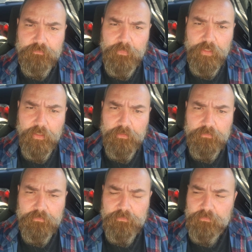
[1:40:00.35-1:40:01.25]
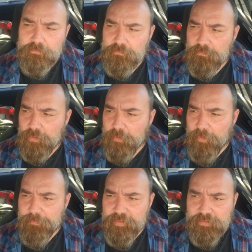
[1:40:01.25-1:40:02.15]
You know, it
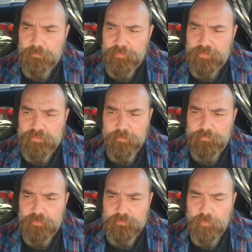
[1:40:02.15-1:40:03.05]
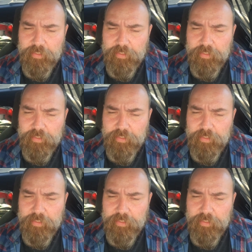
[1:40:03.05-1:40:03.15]
might be something as simple as writing